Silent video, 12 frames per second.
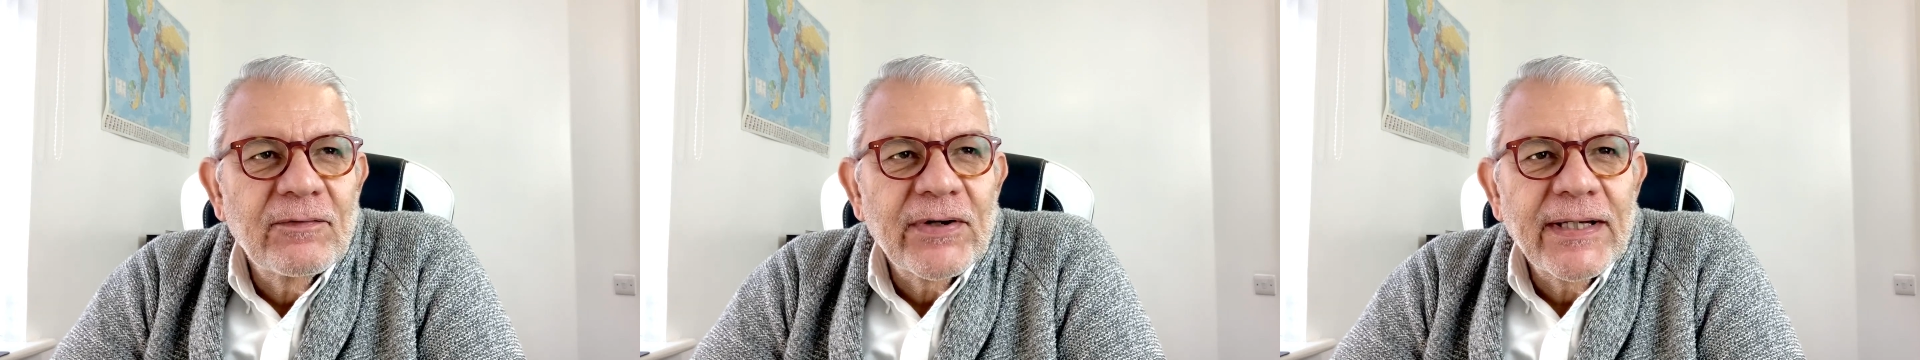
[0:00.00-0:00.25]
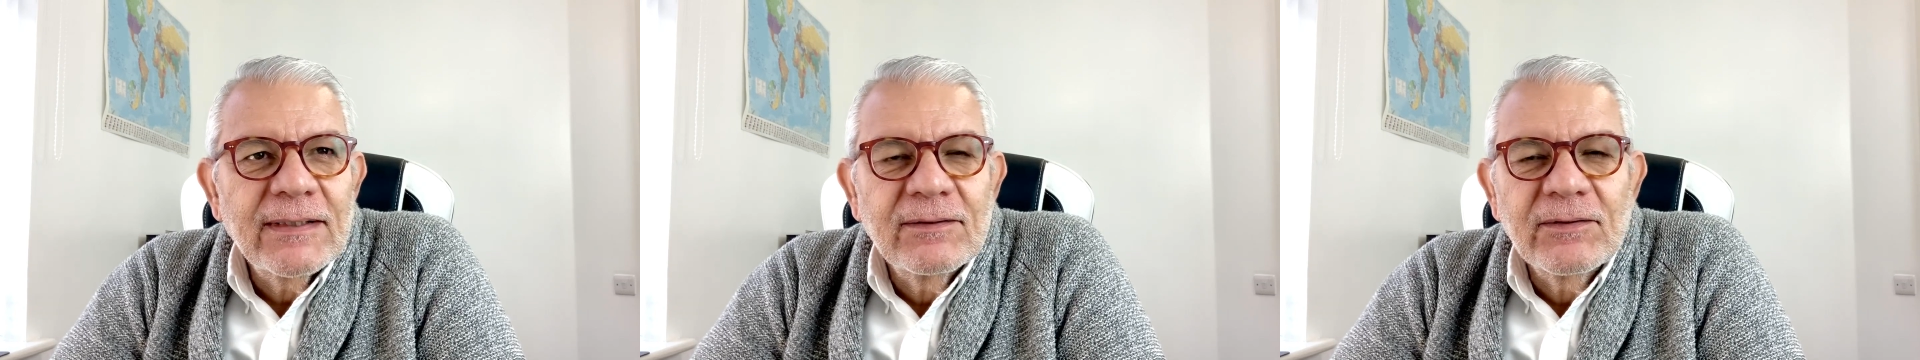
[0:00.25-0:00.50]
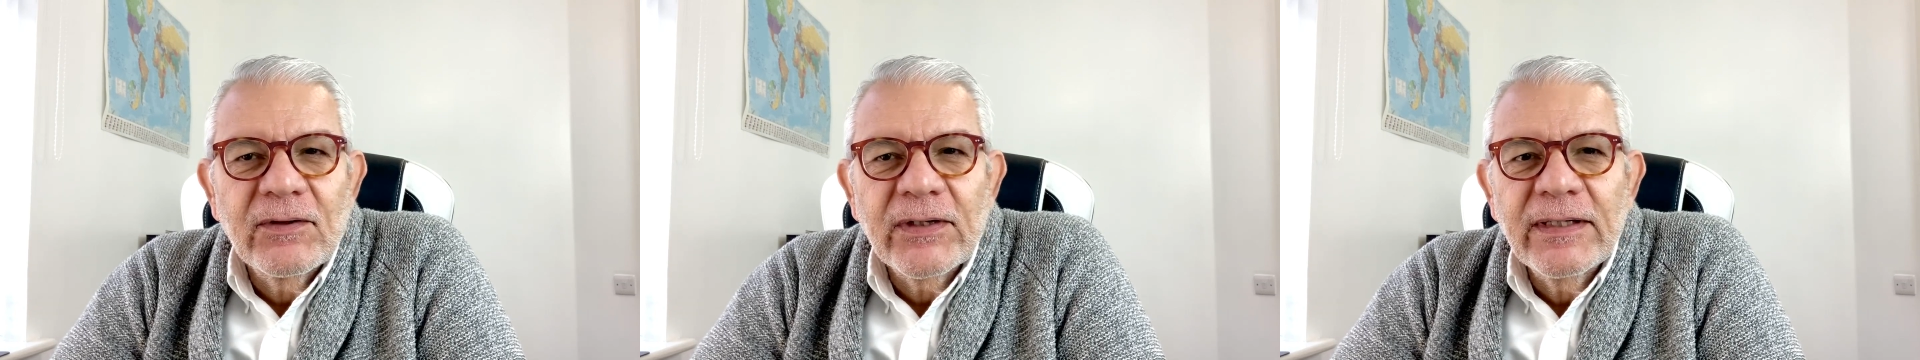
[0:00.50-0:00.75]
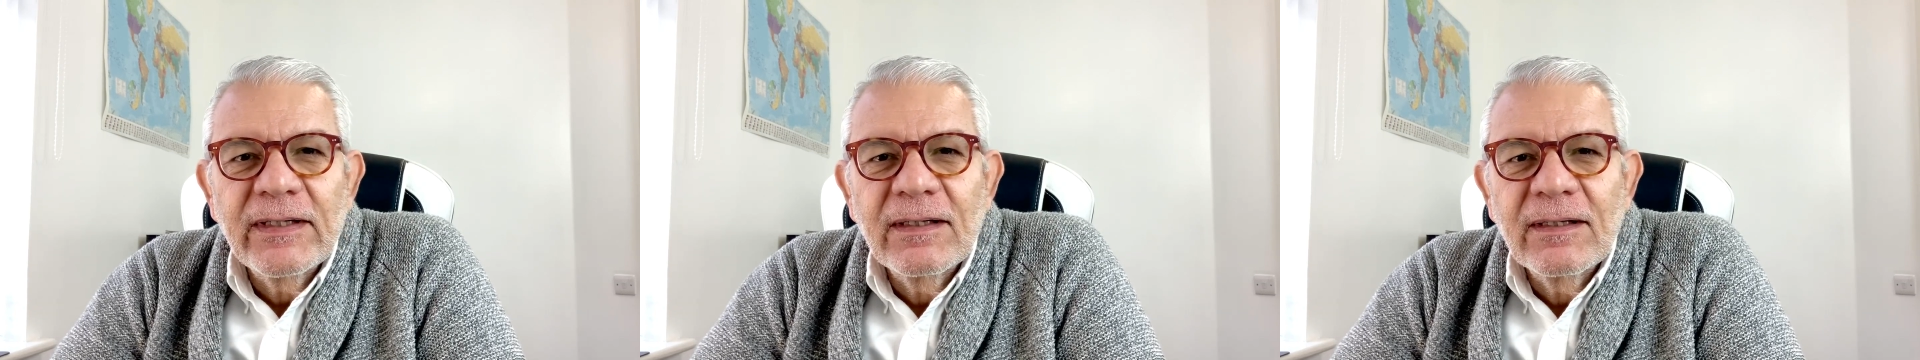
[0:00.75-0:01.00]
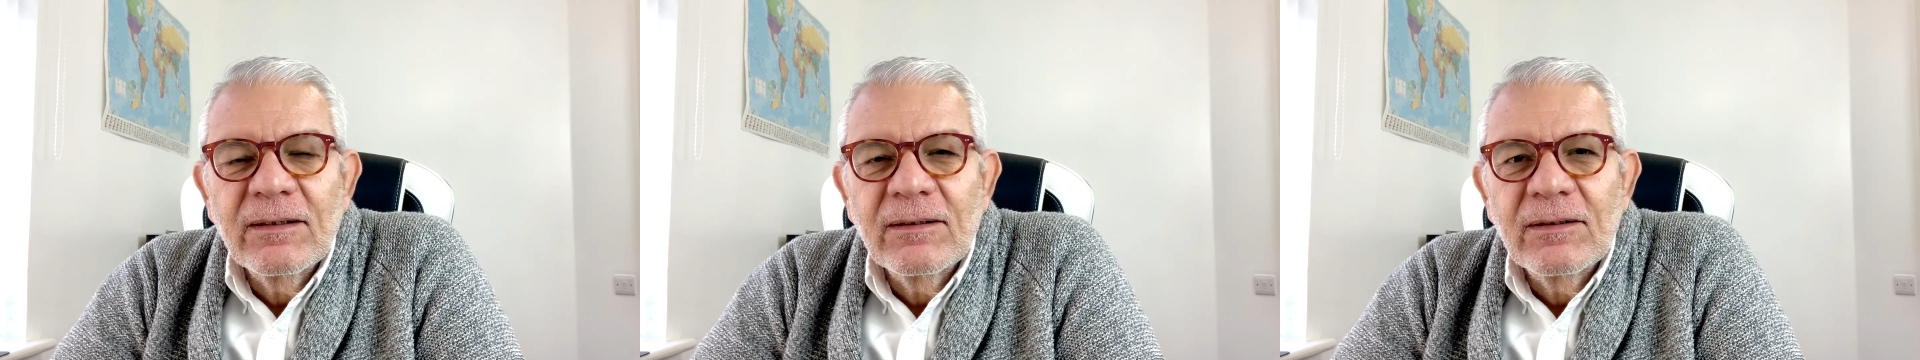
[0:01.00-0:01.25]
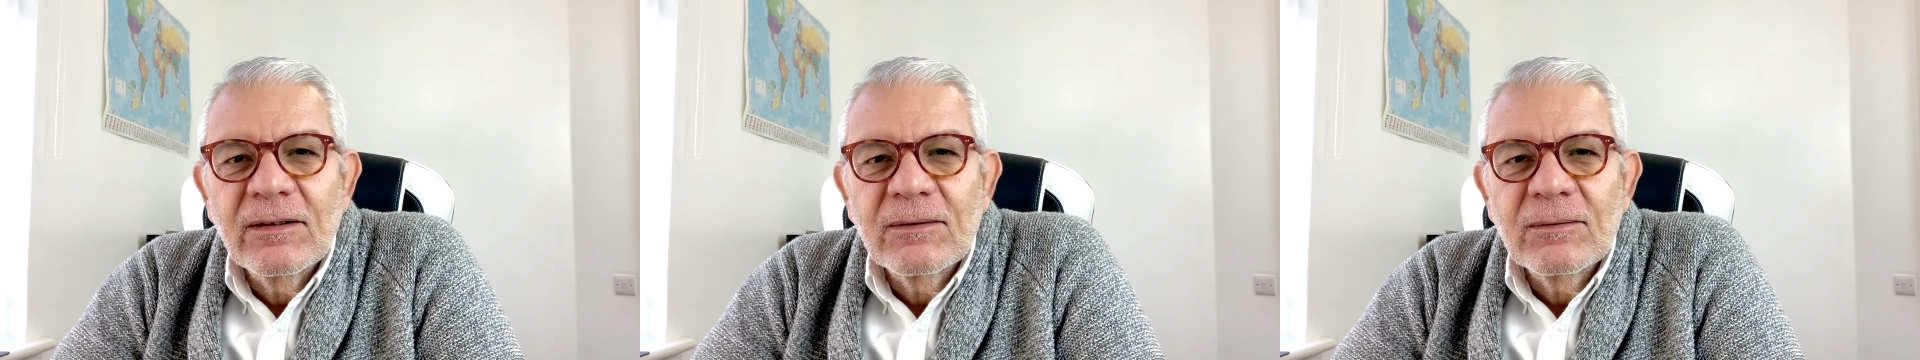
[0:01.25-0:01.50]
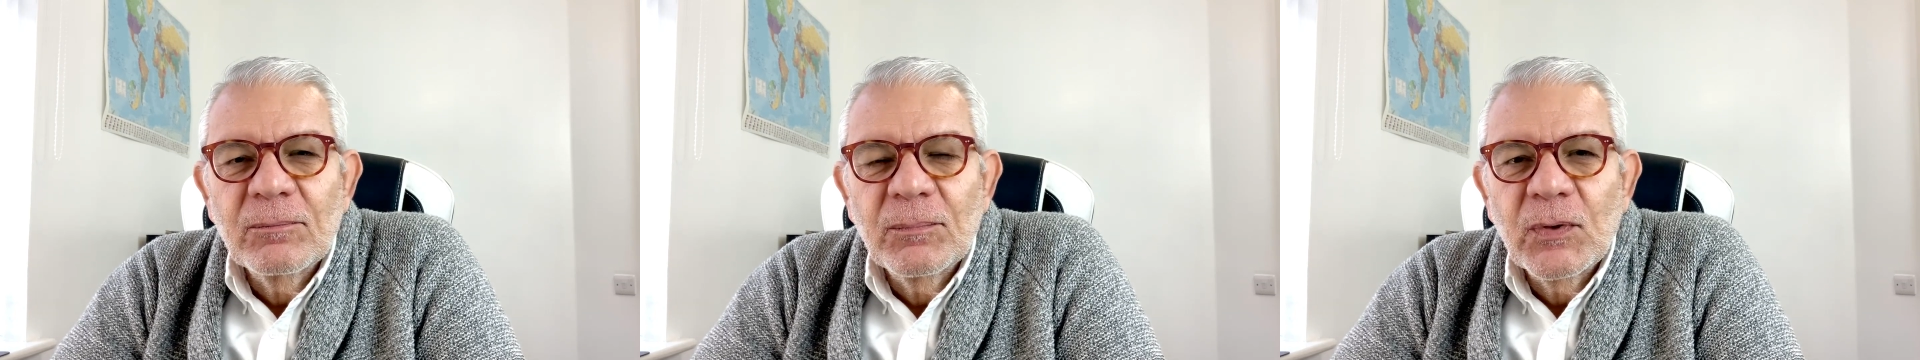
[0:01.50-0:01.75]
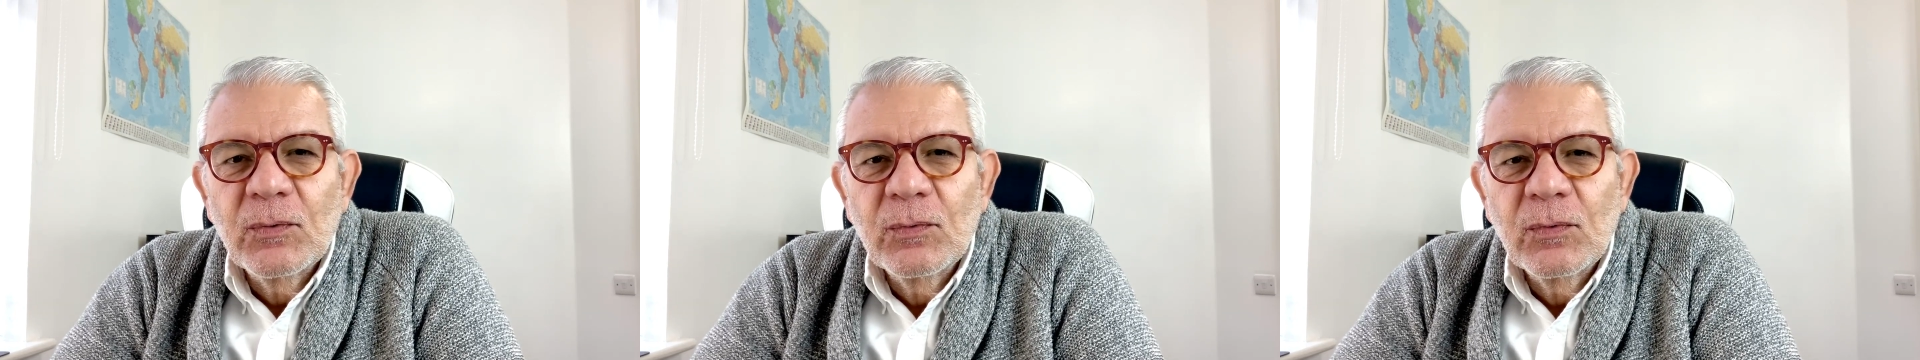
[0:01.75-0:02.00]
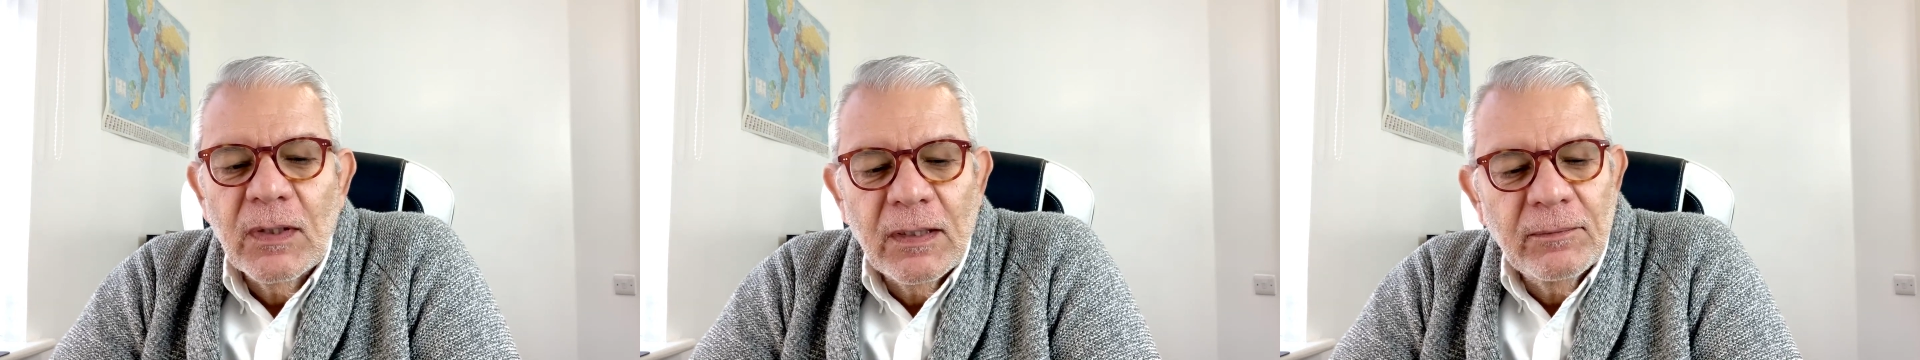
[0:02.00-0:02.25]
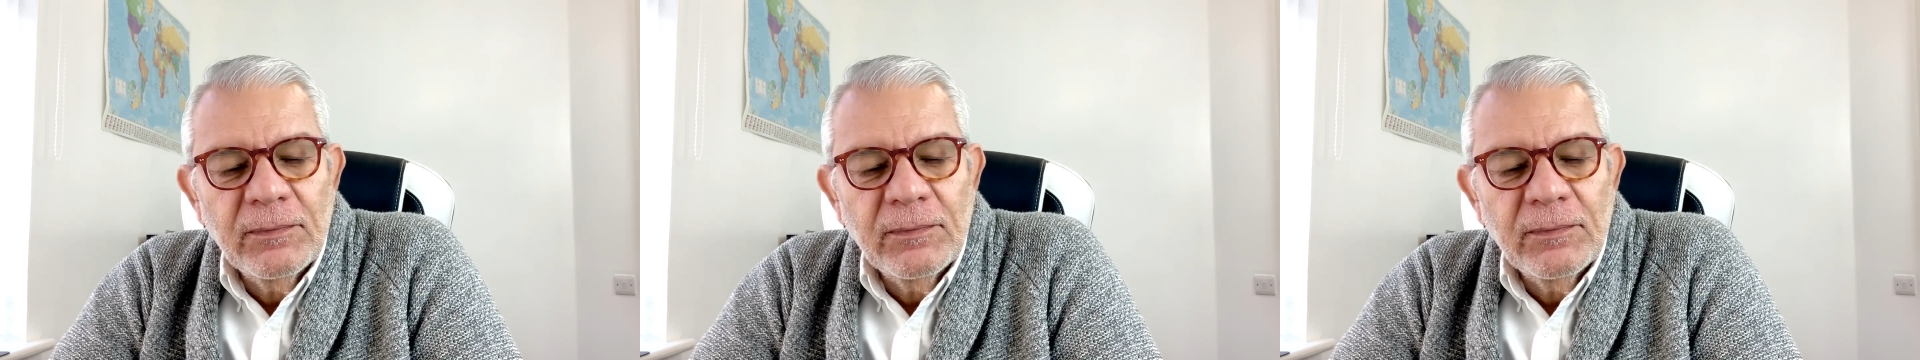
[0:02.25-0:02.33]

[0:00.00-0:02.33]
red, green, and blue.